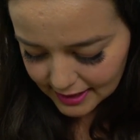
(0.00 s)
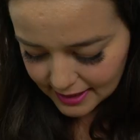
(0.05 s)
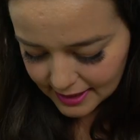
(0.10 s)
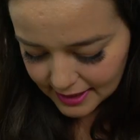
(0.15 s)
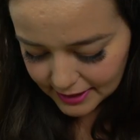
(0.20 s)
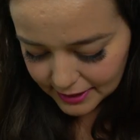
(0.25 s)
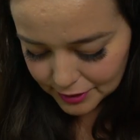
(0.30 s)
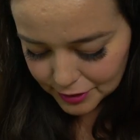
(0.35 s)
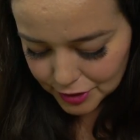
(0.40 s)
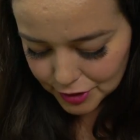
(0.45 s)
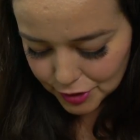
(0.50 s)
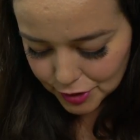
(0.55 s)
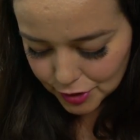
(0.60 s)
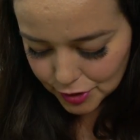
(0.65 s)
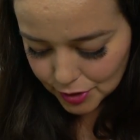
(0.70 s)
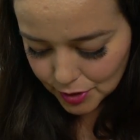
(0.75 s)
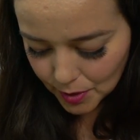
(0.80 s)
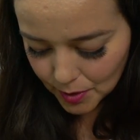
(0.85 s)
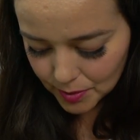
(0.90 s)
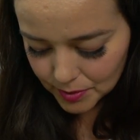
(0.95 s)
They're
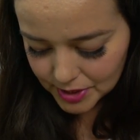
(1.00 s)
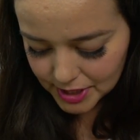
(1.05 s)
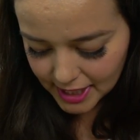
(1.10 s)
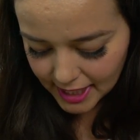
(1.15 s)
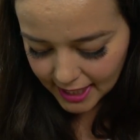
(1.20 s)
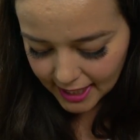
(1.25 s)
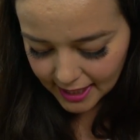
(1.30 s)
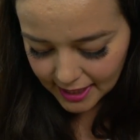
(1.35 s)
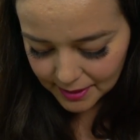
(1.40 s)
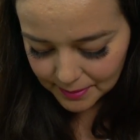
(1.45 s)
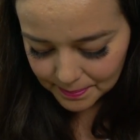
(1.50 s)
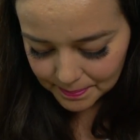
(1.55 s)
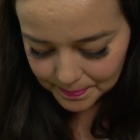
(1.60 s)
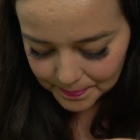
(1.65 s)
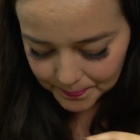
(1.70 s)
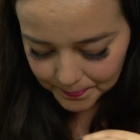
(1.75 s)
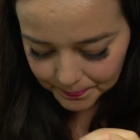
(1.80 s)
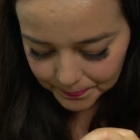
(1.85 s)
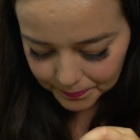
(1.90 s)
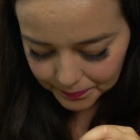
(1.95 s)
just so tame
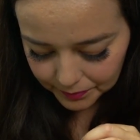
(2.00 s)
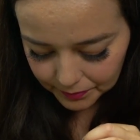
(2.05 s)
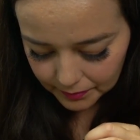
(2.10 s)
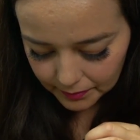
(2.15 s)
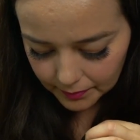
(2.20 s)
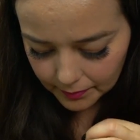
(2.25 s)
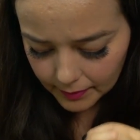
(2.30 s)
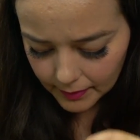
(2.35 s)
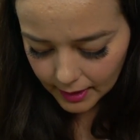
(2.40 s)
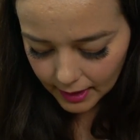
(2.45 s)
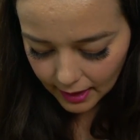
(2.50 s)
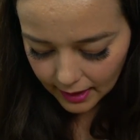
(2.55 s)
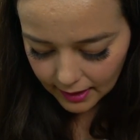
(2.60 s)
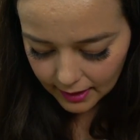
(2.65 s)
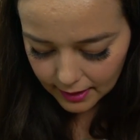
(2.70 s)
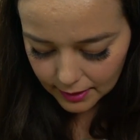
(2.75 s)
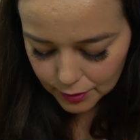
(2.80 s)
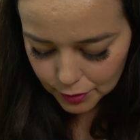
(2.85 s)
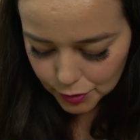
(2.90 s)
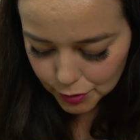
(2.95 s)

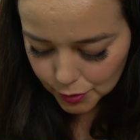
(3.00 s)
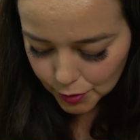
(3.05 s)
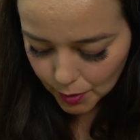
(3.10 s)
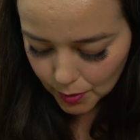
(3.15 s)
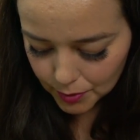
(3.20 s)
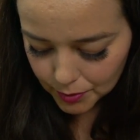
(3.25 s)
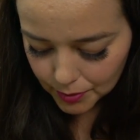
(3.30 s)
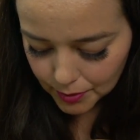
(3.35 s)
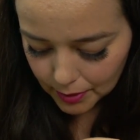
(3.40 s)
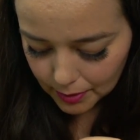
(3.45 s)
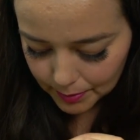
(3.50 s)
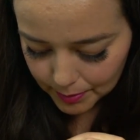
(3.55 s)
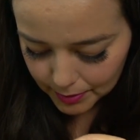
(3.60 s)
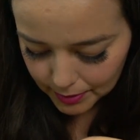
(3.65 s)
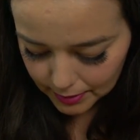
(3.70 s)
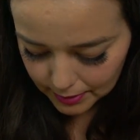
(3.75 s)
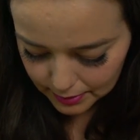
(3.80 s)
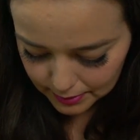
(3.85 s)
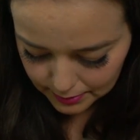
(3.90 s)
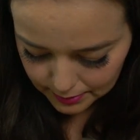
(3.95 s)
and so
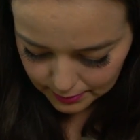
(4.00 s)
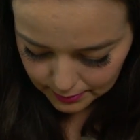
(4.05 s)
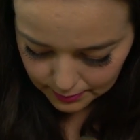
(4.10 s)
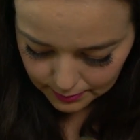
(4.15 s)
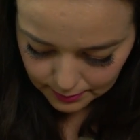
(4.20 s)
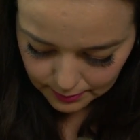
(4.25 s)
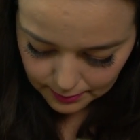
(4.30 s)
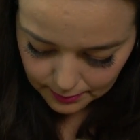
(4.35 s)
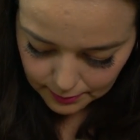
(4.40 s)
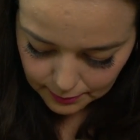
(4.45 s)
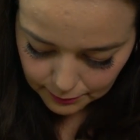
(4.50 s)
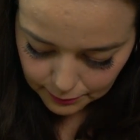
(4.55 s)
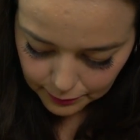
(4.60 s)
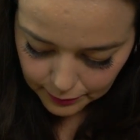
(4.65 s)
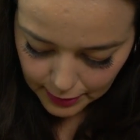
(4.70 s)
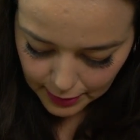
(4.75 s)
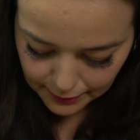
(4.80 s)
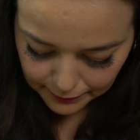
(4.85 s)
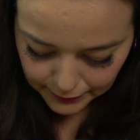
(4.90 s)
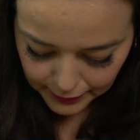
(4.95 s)
adorable and
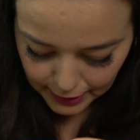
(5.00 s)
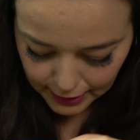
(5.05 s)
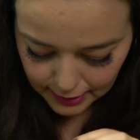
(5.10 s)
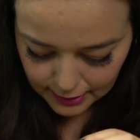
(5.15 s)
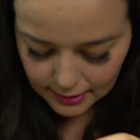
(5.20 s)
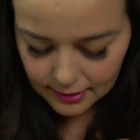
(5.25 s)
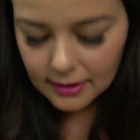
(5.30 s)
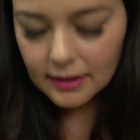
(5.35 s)
fluffy.